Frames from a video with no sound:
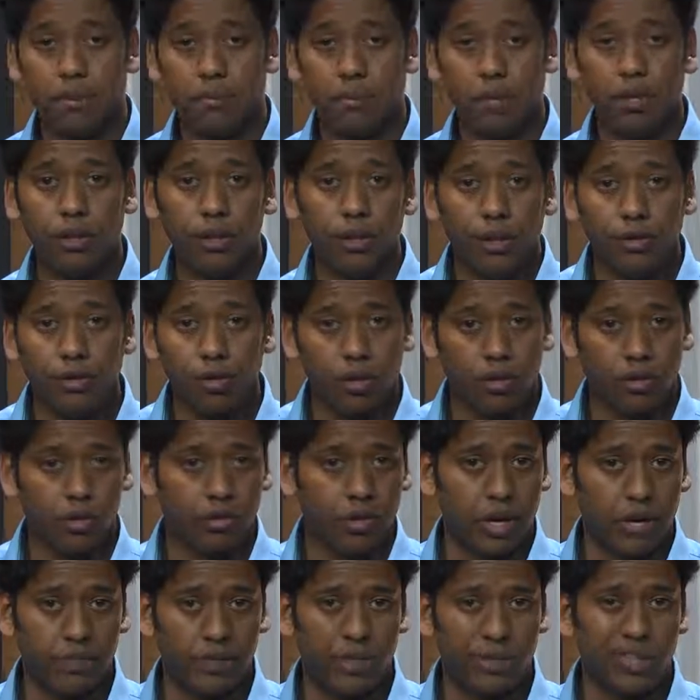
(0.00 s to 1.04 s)
Monthly recurring
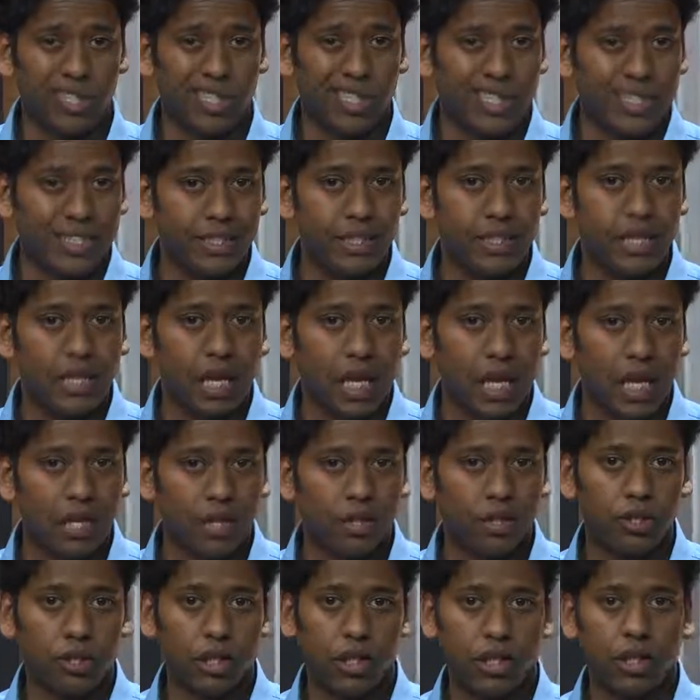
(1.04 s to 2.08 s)
revenue is easy to
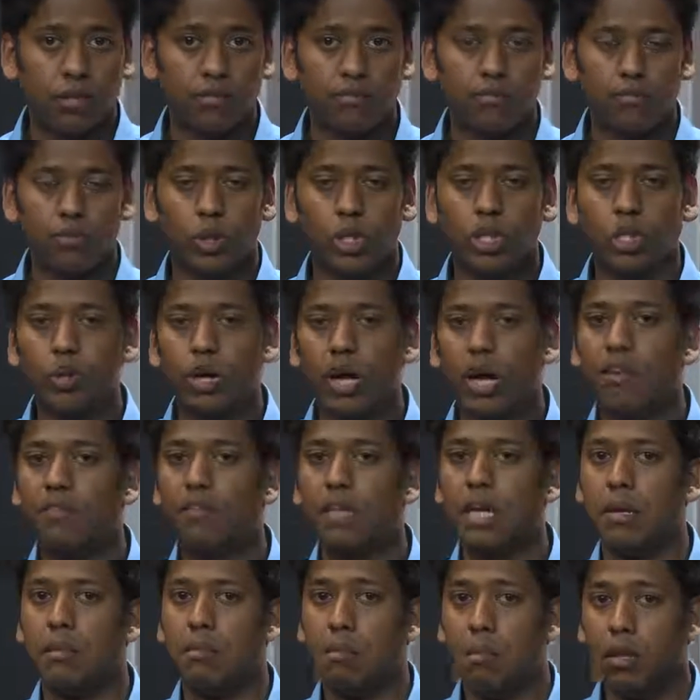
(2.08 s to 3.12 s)
calculate when you have
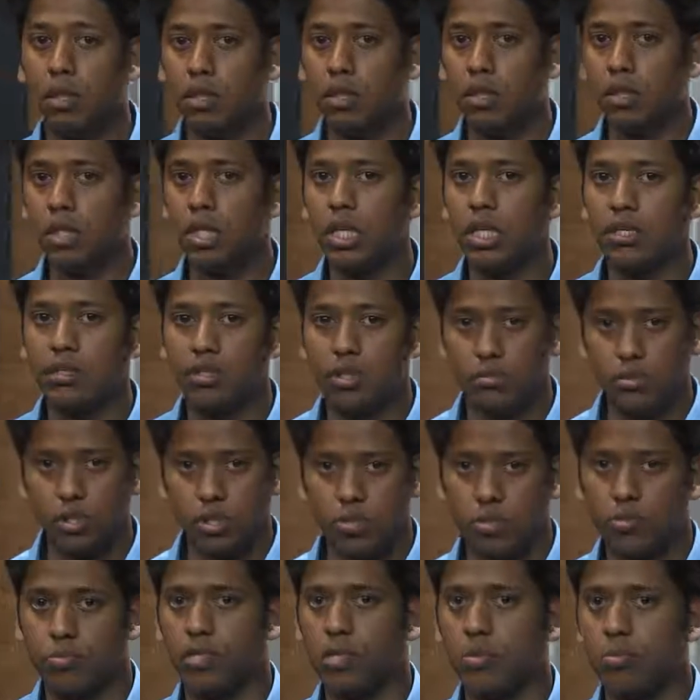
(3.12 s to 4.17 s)
a monthly
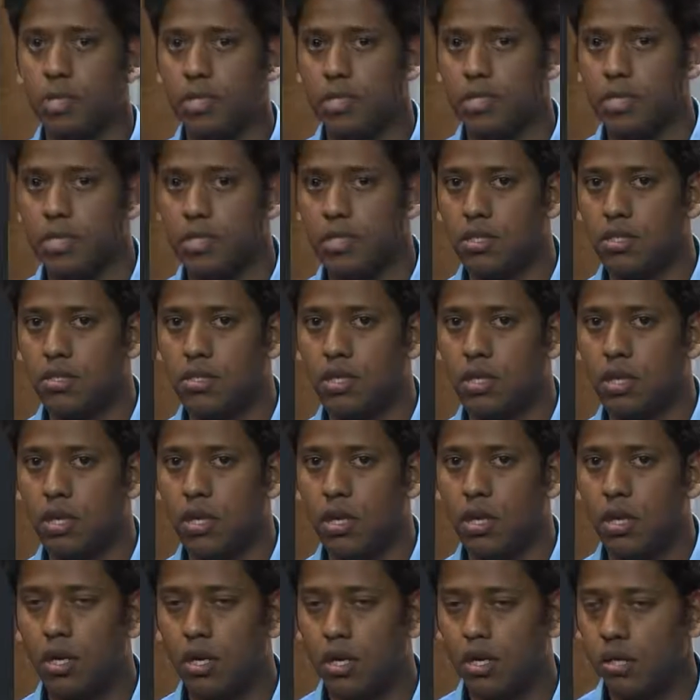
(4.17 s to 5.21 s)
subscription business.
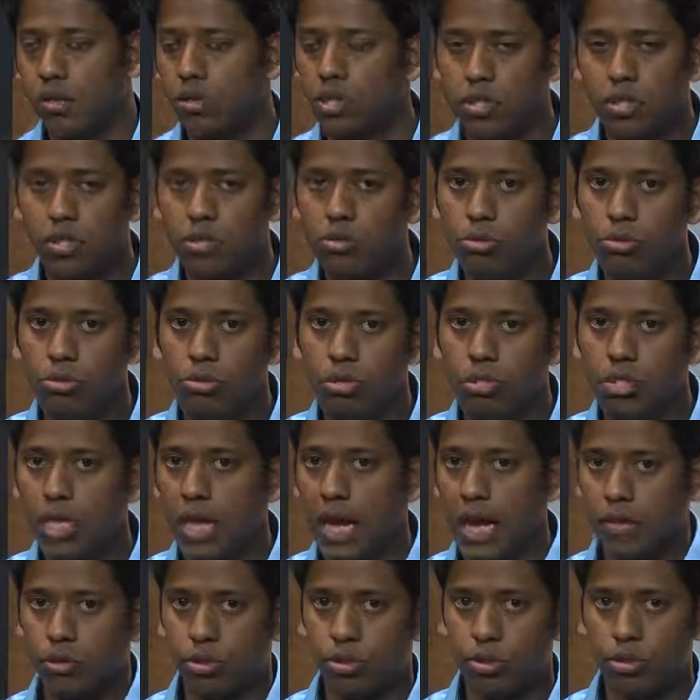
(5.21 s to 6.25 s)
You just use the
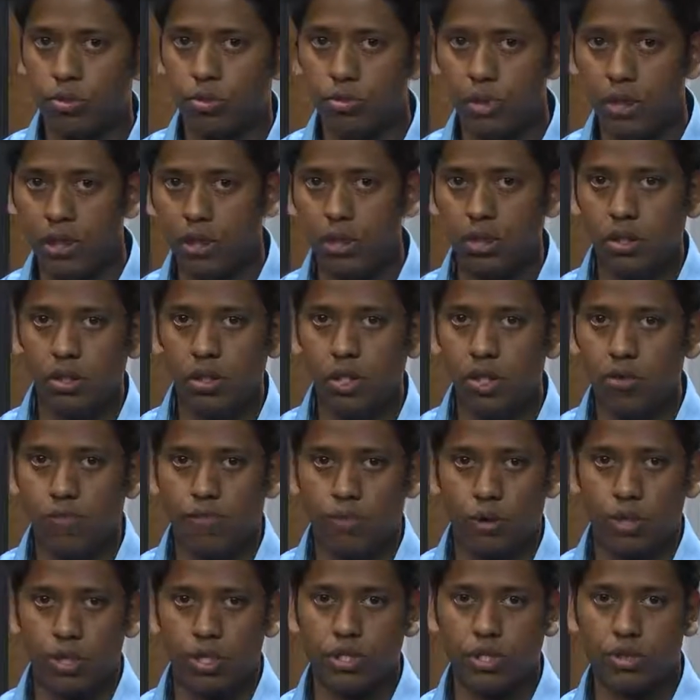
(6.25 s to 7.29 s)
actual billed,
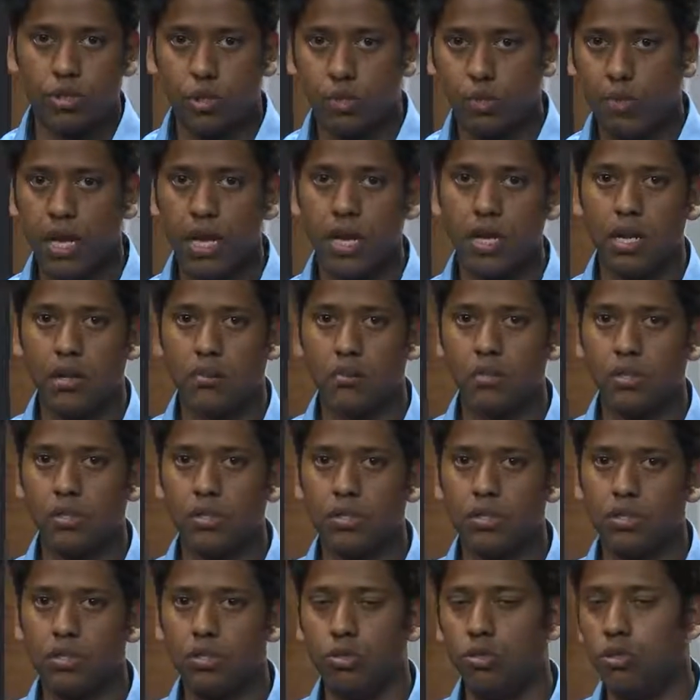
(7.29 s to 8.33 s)
invoiced, or paid
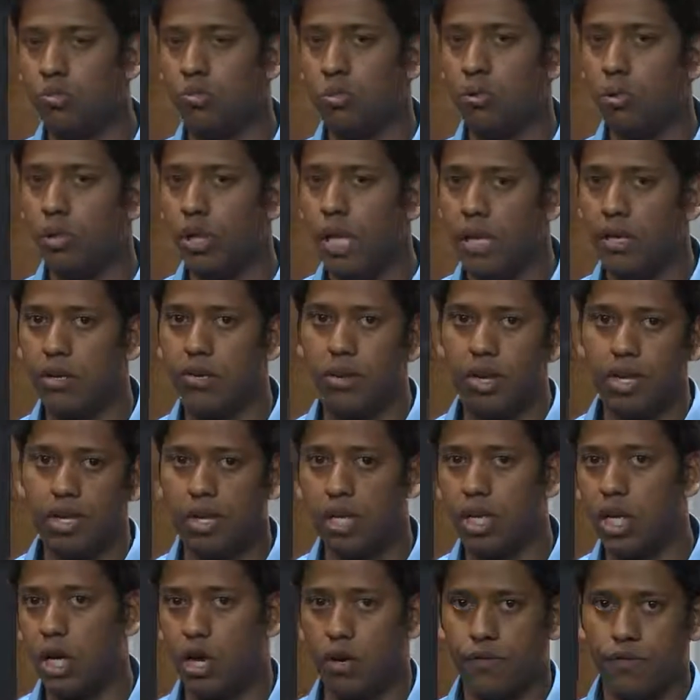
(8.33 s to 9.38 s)
numbers. You just pull that
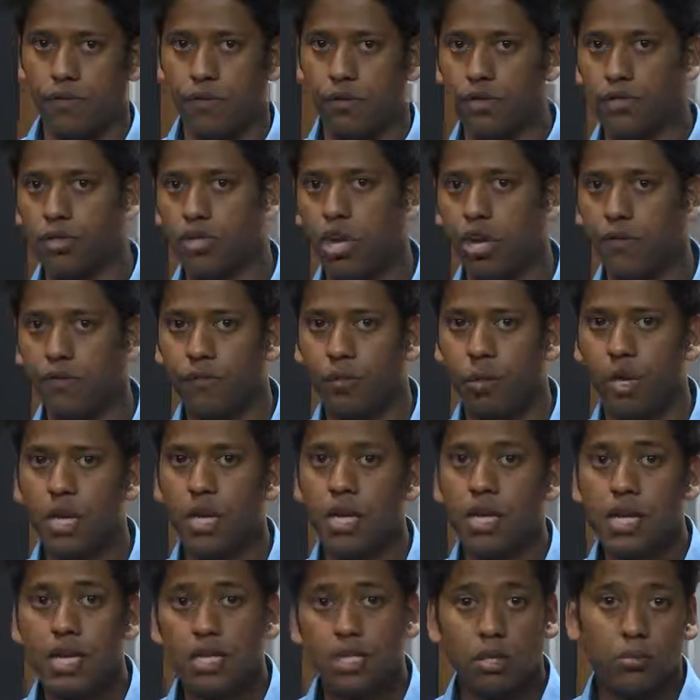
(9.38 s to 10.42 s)
directly off your software
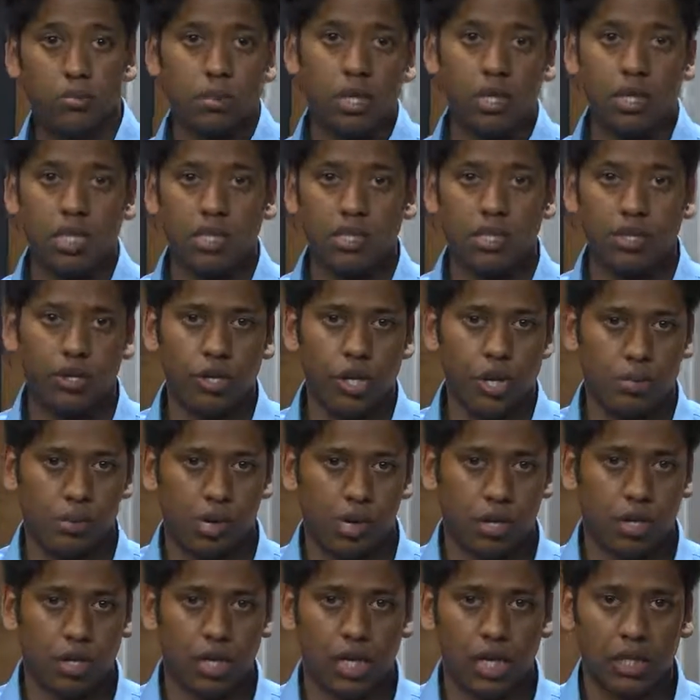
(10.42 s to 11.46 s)
to plug into your
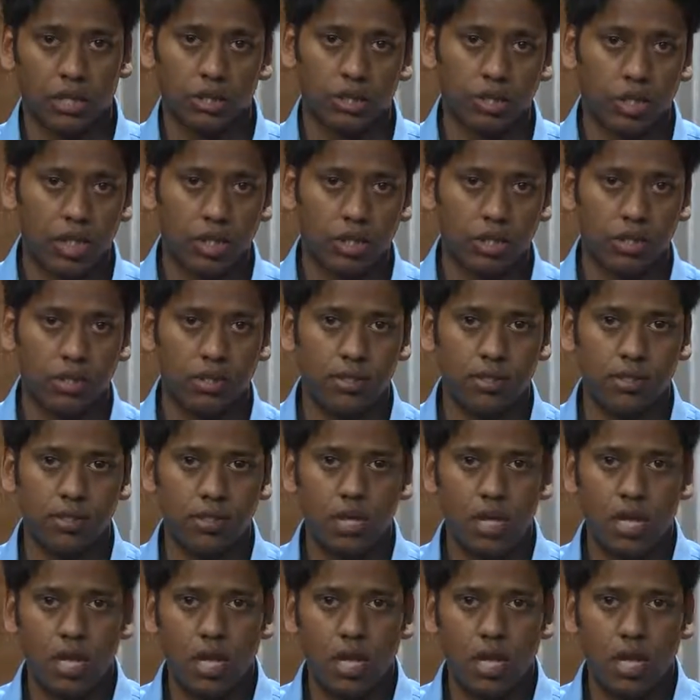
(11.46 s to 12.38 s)
MRR calculations.